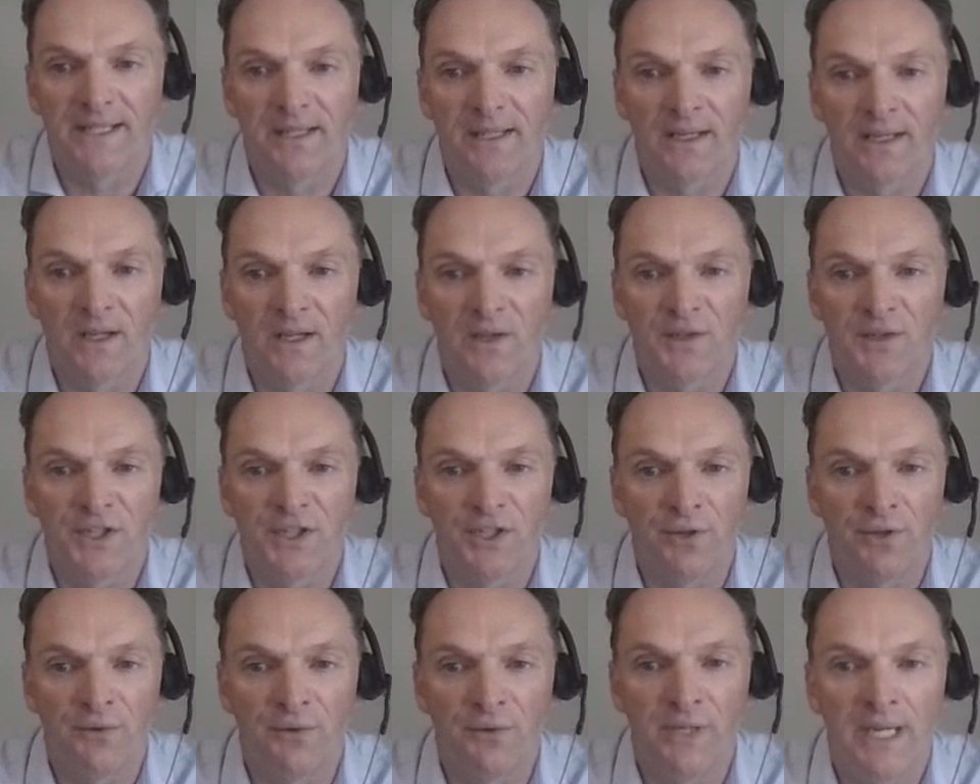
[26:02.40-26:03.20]
last
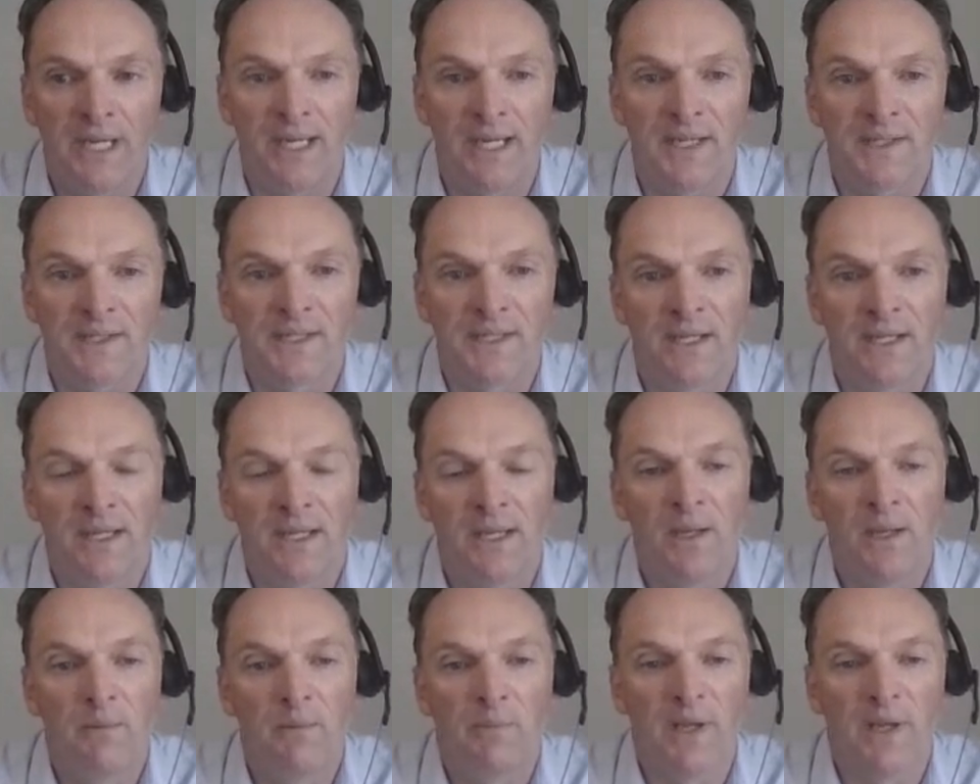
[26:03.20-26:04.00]
2 years.
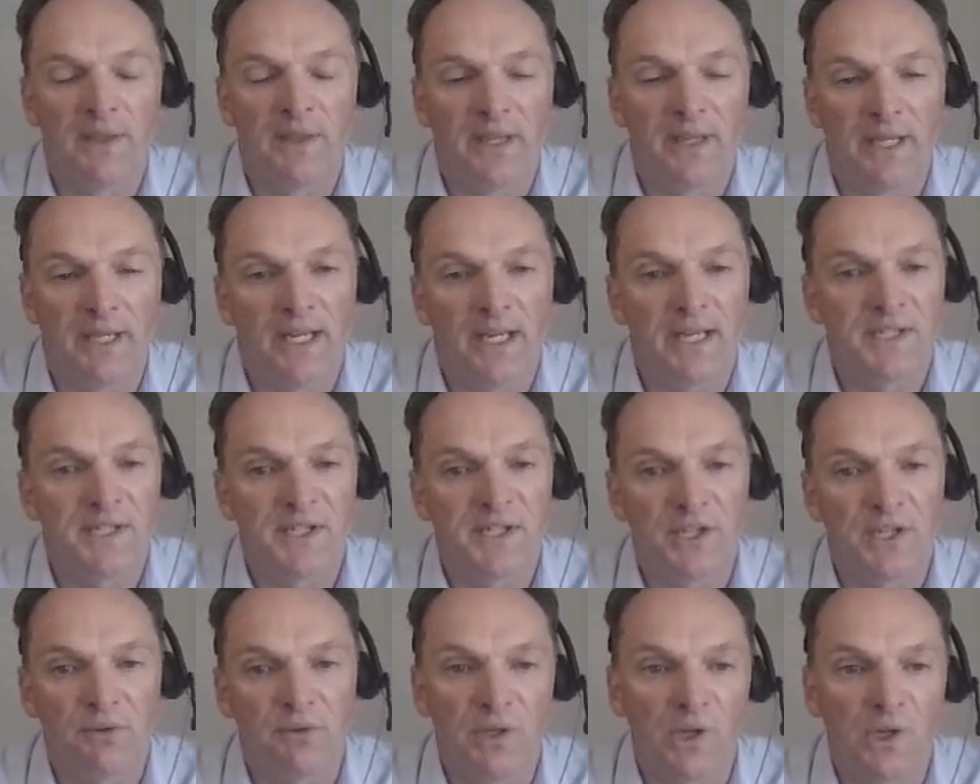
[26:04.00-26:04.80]
But I think there's
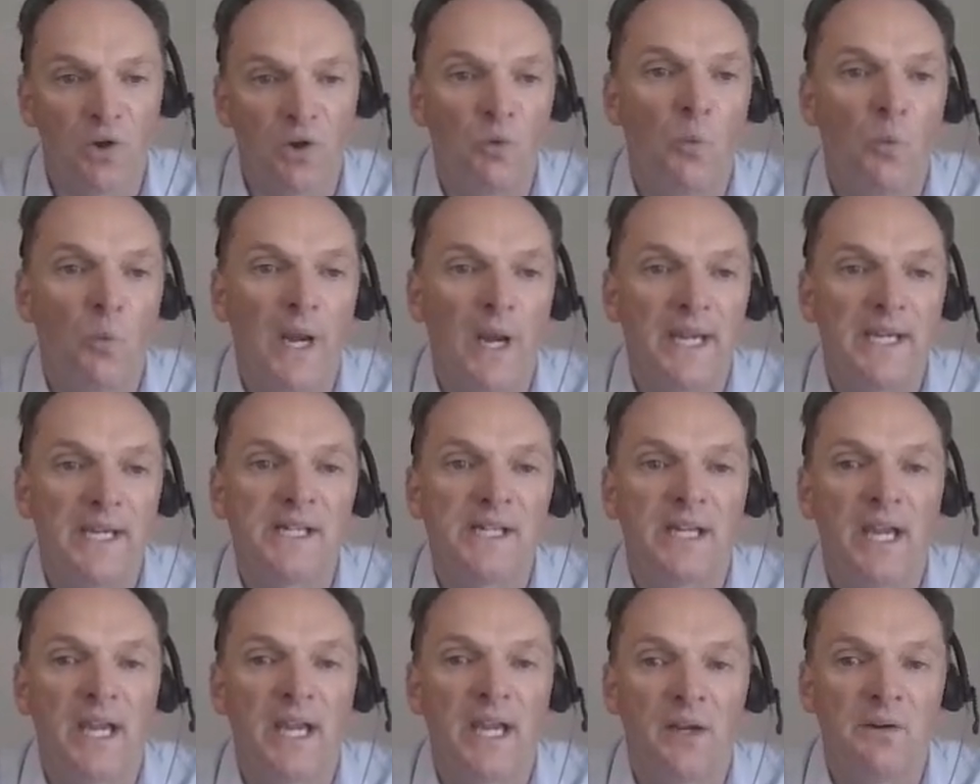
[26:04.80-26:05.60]
still a long way
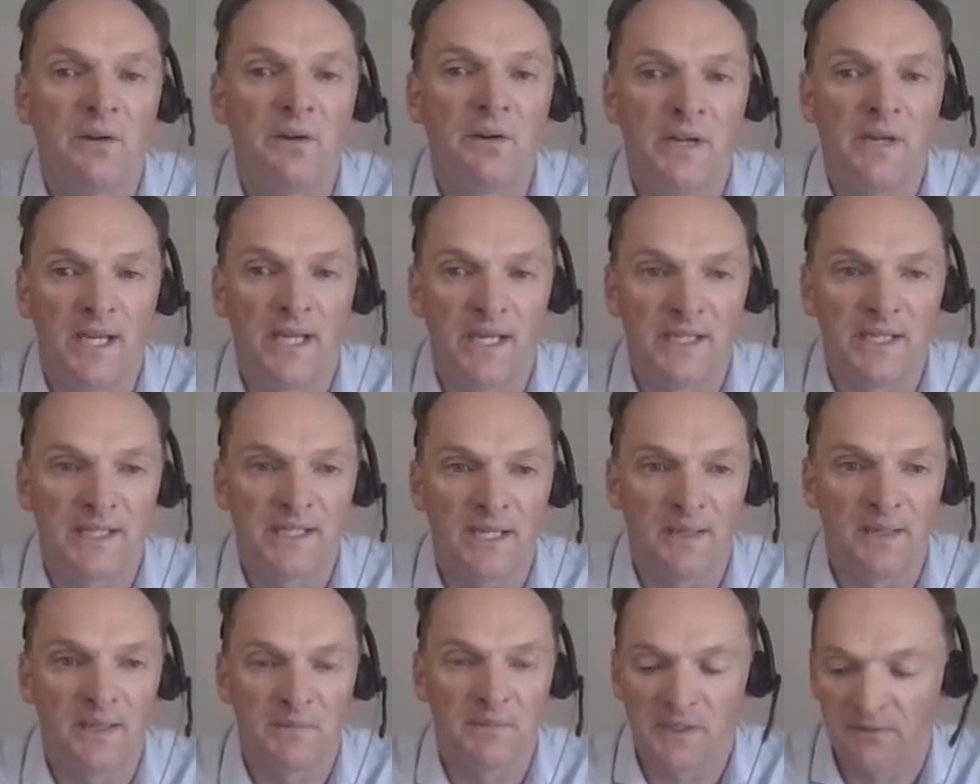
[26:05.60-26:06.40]
to go in
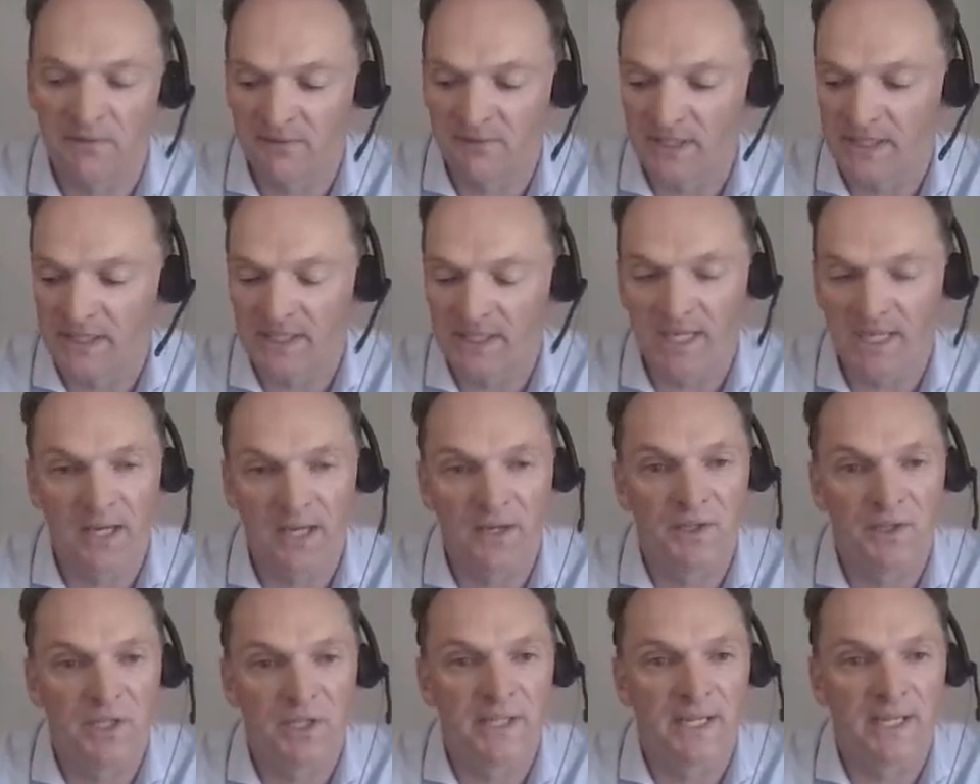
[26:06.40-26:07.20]
terms of
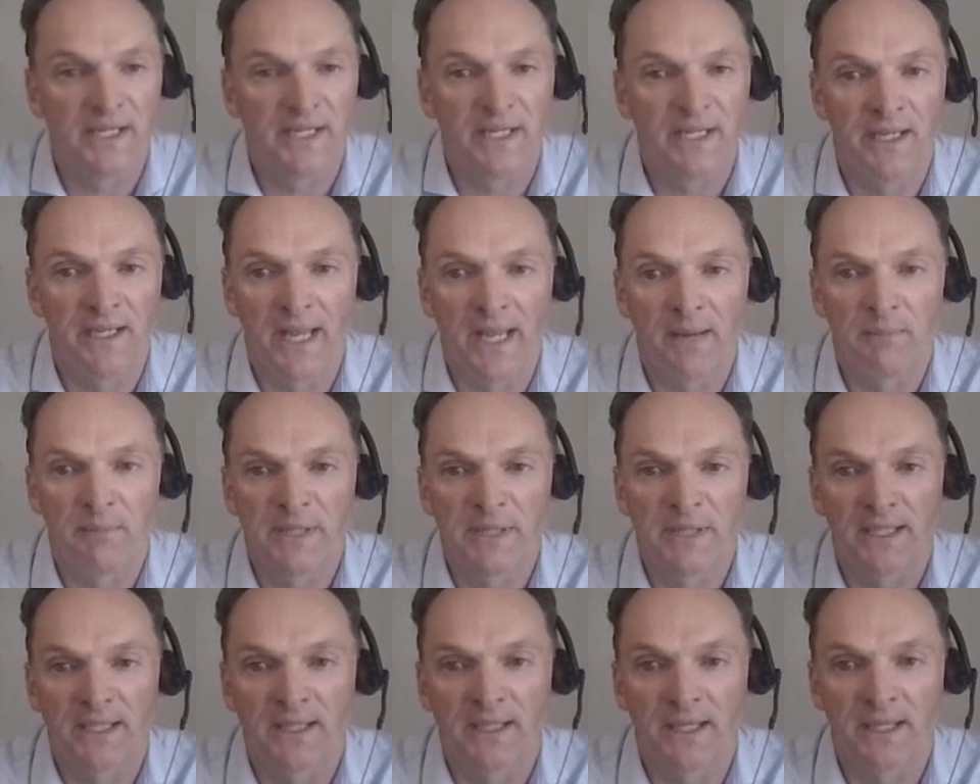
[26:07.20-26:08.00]
disclosures in that
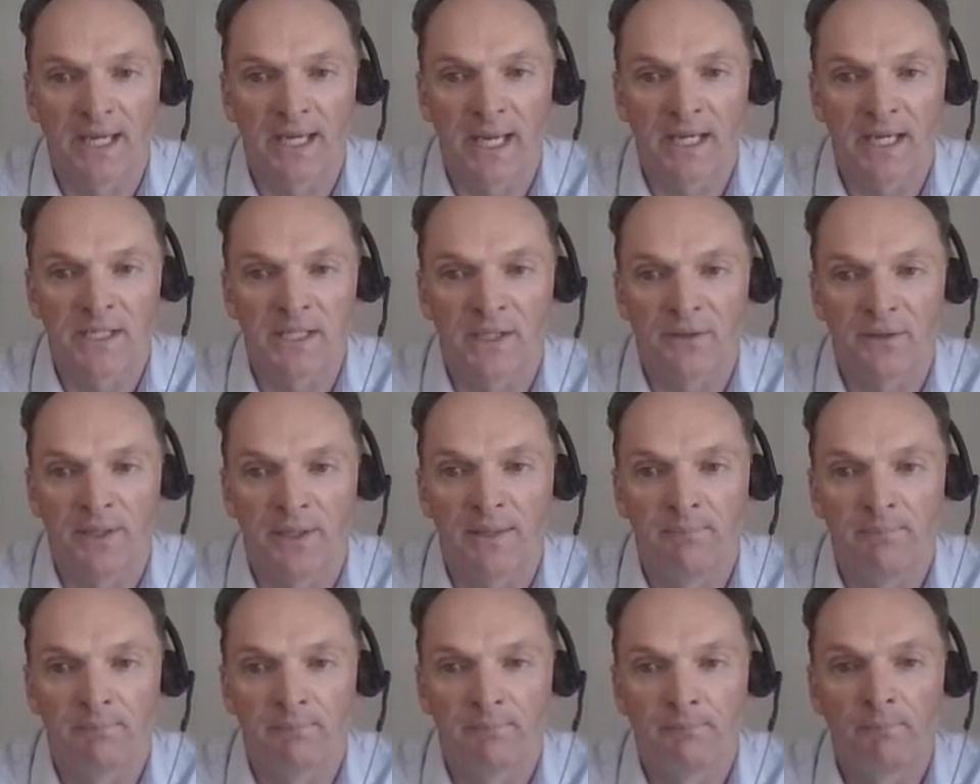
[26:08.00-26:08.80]
particular
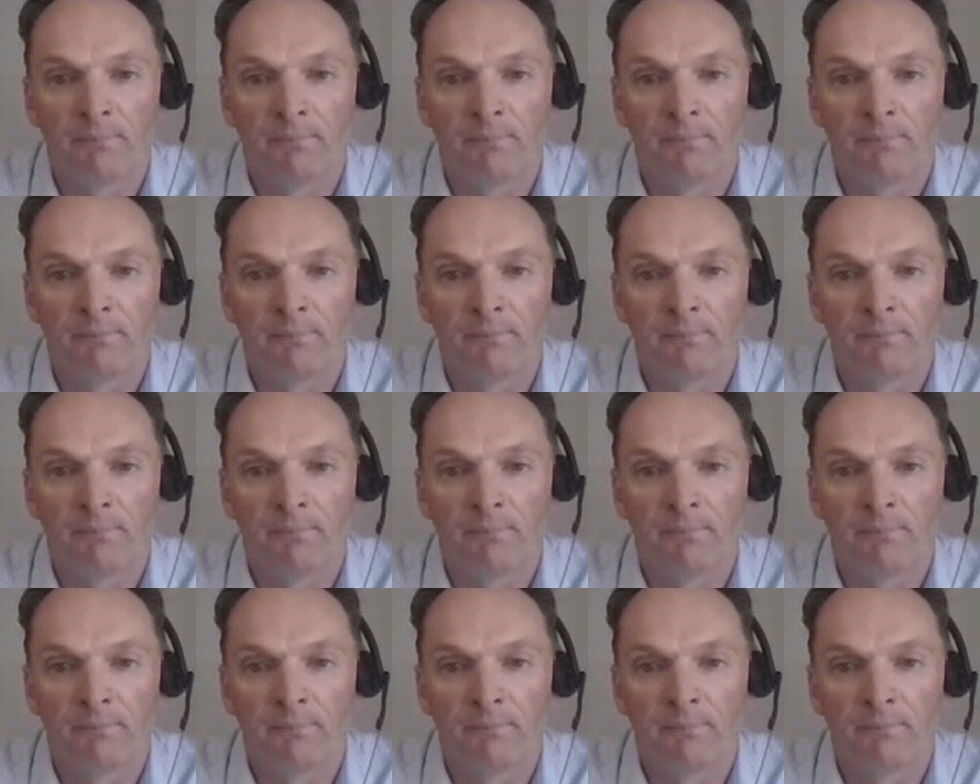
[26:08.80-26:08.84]
category.